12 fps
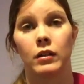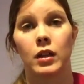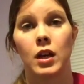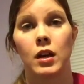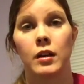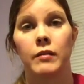
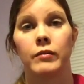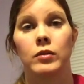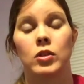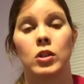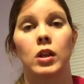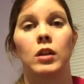glove or
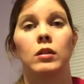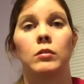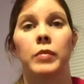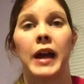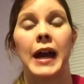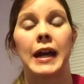gel
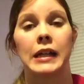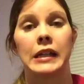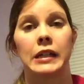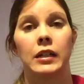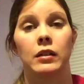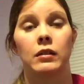
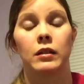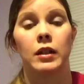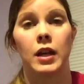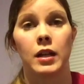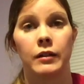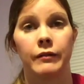padded
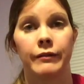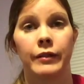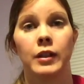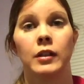glove